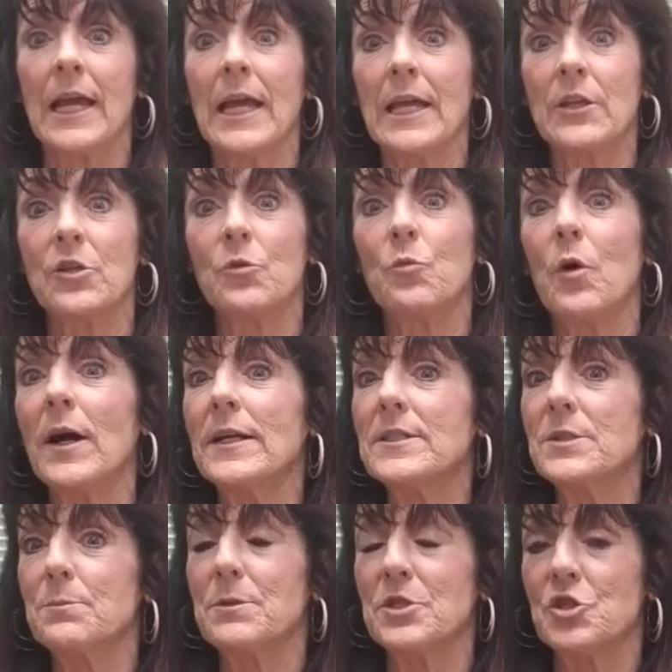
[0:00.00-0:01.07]
and you want
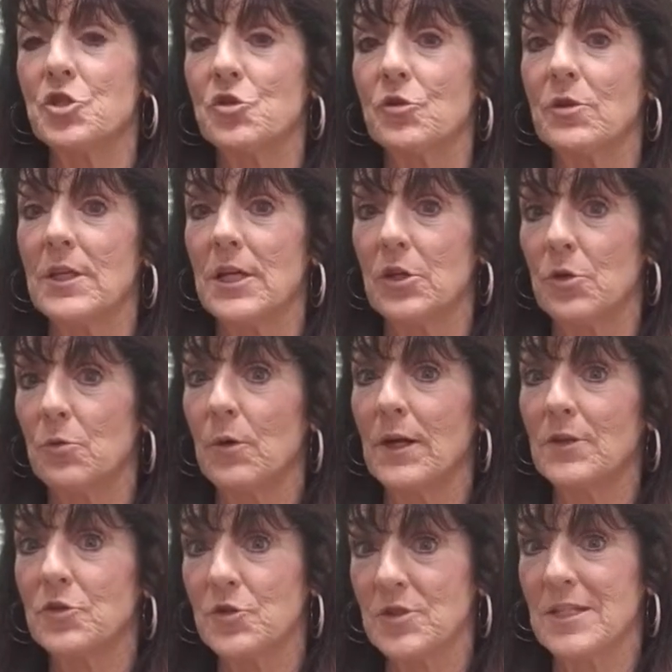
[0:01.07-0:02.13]
to be sure that you
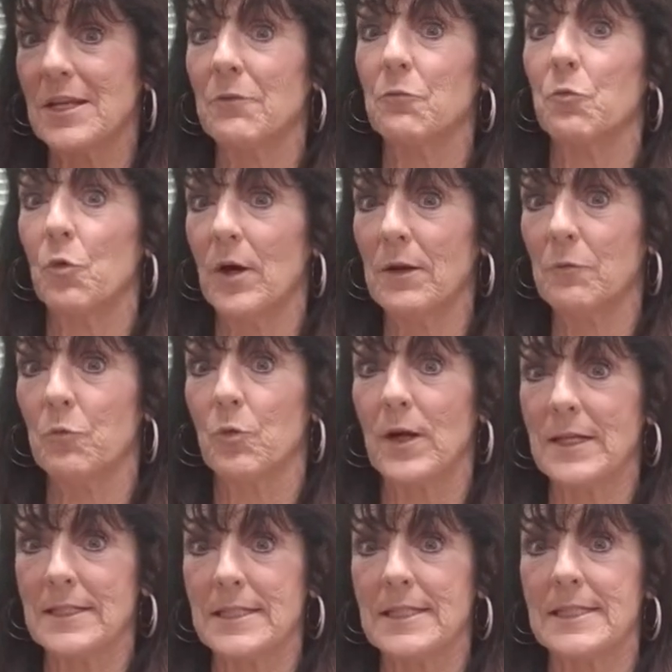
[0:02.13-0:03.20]
understand what
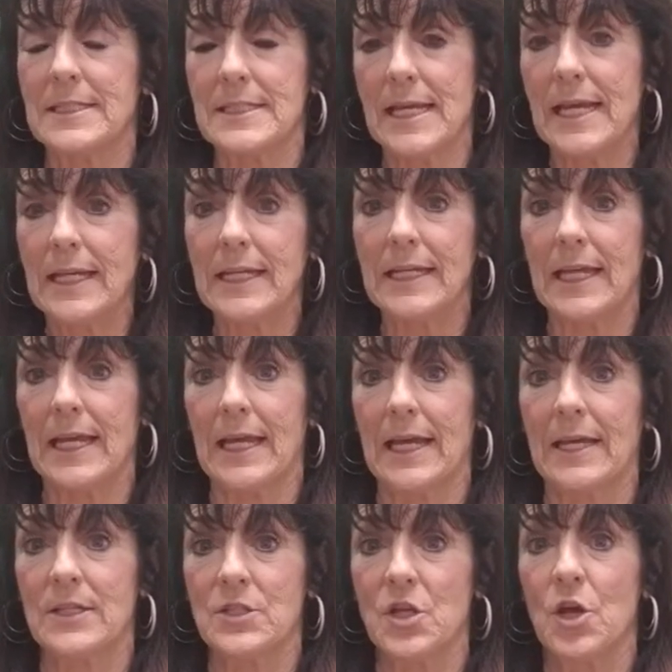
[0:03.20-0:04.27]
rights the tenant
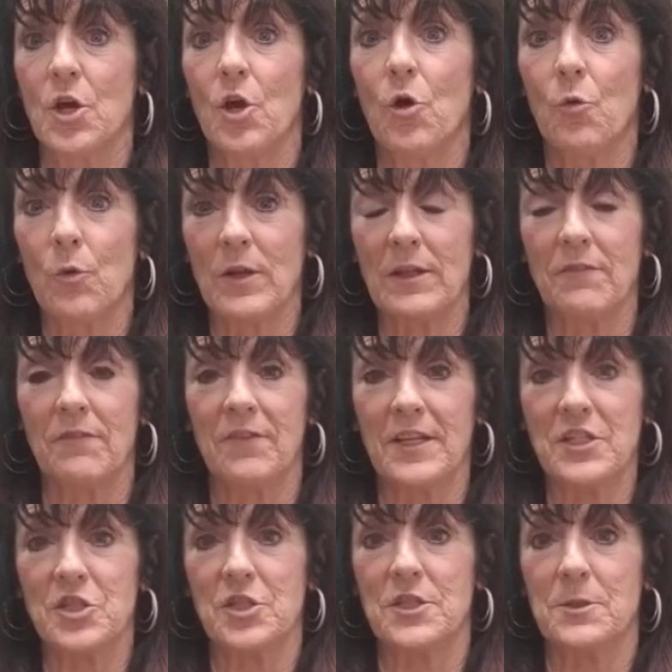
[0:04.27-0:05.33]
has when
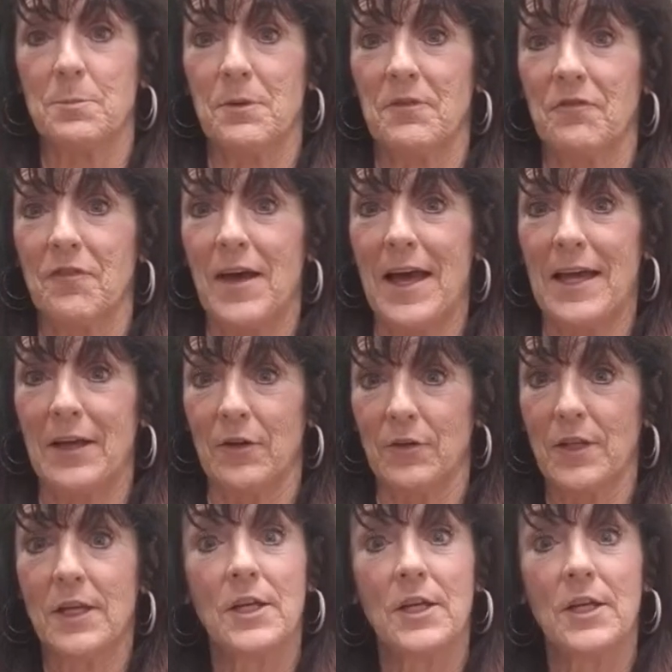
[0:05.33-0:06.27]
eviction's been filed.